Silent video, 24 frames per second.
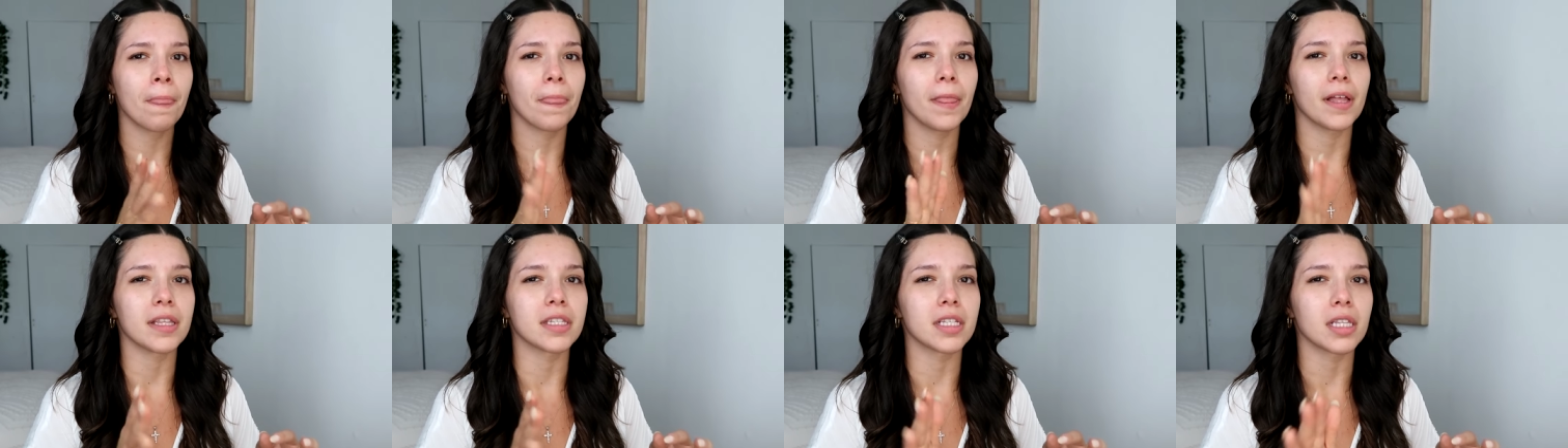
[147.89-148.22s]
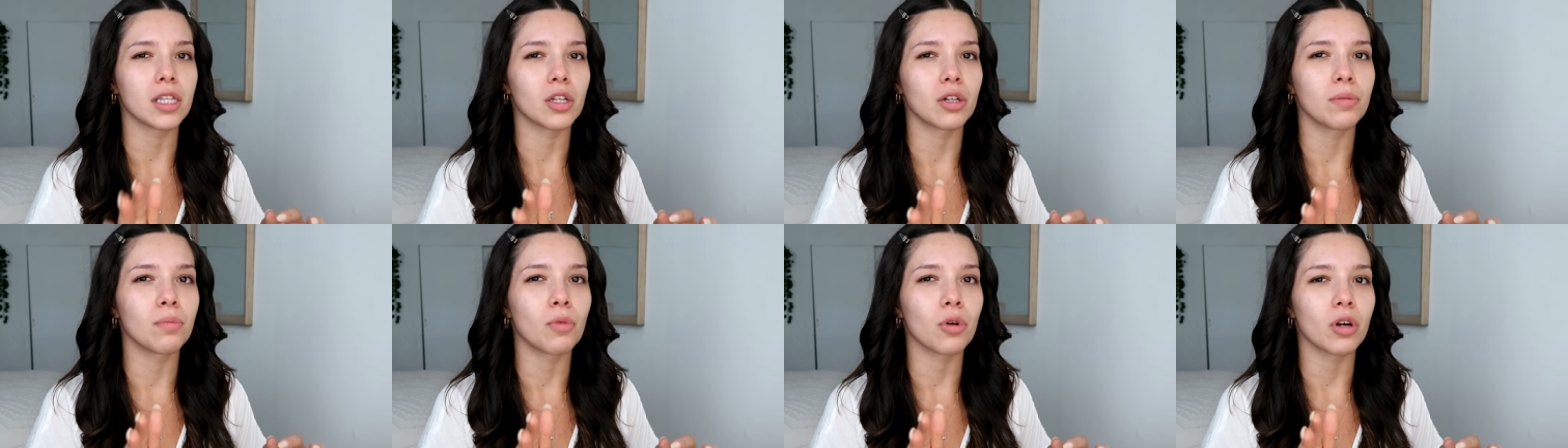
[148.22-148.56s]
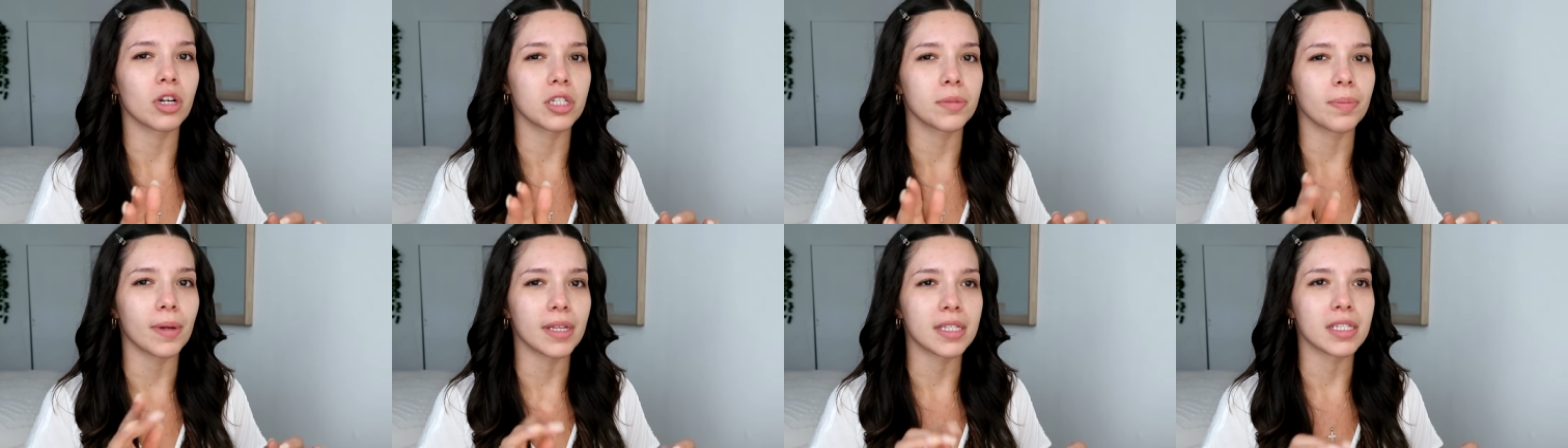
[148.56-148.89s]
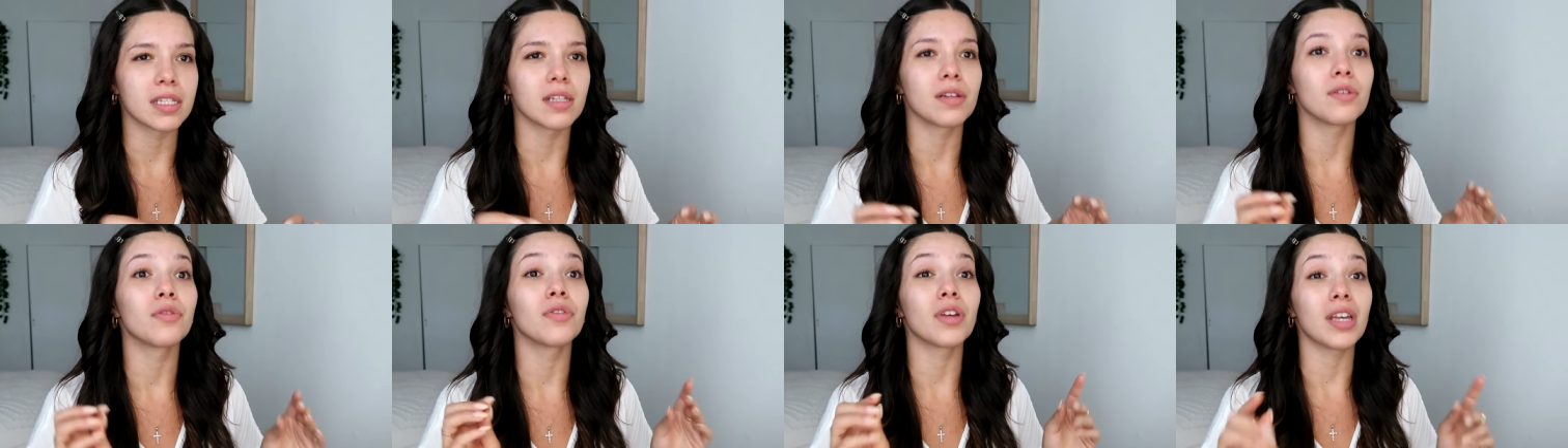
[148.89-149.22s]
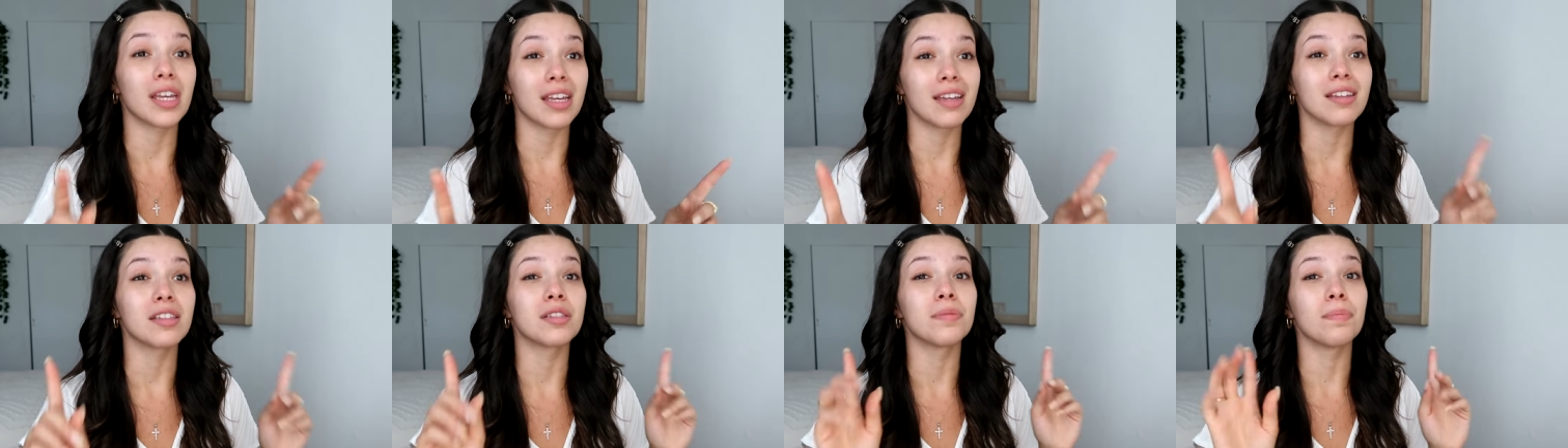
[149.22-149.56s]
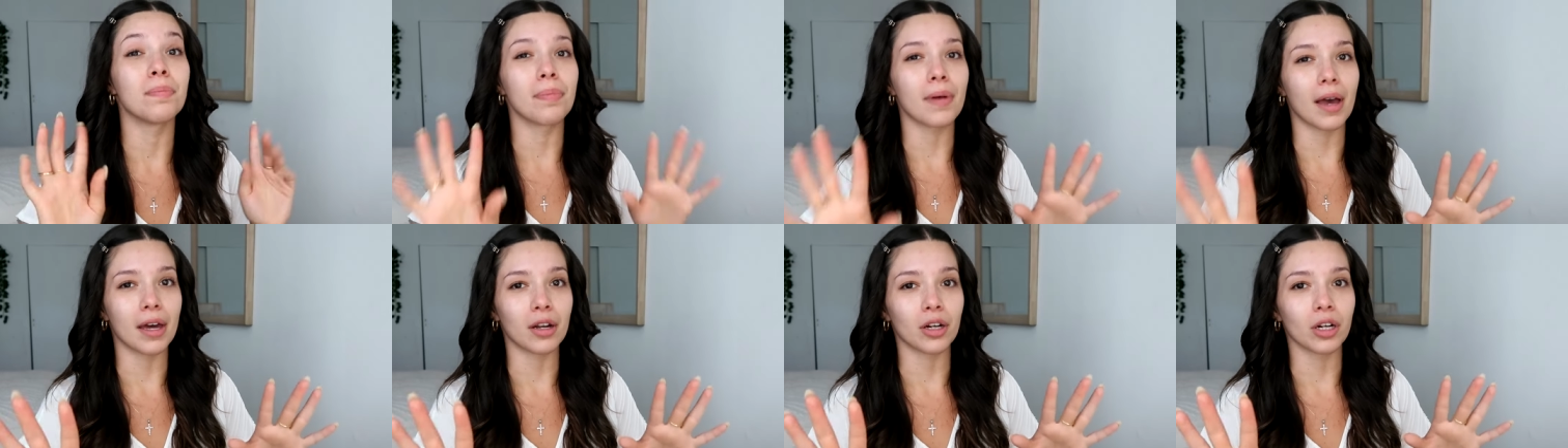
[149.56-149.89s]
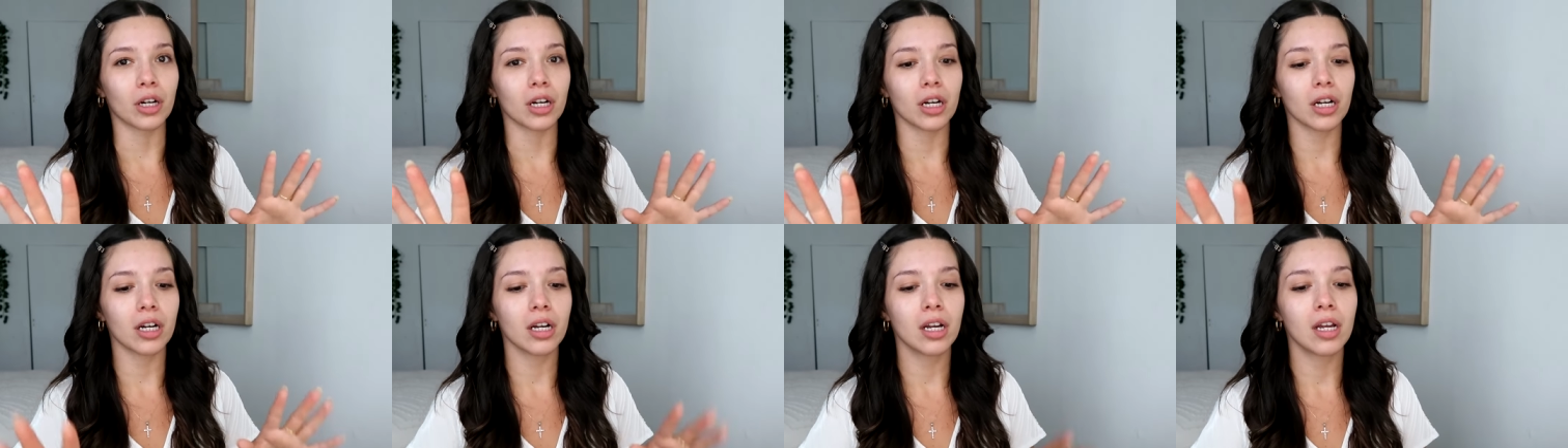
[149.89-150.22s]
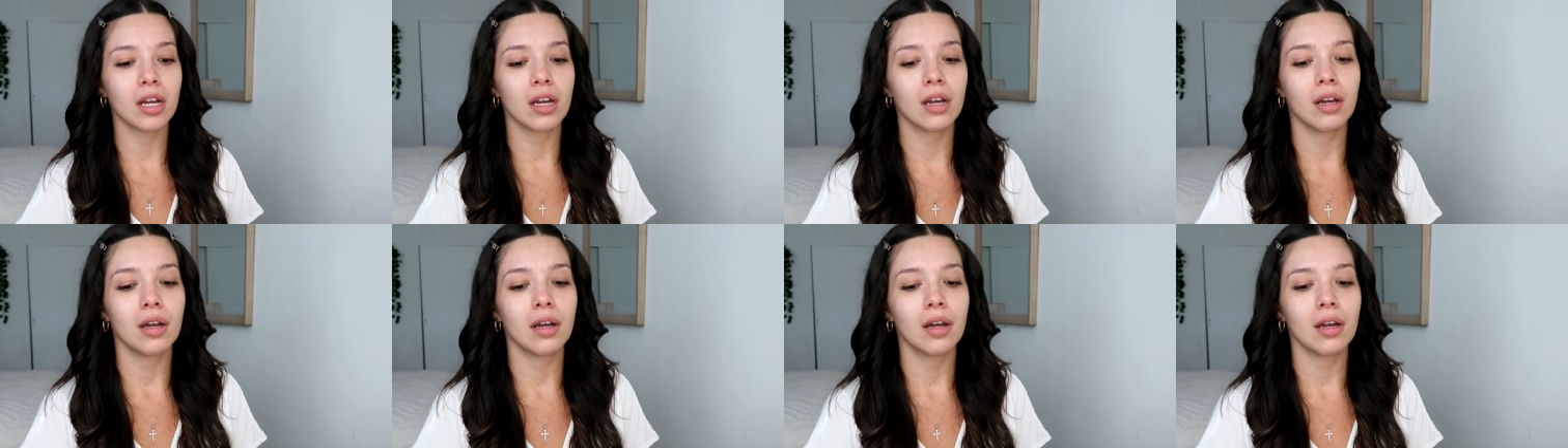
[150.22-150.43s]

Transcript: that's a little more expensive is better,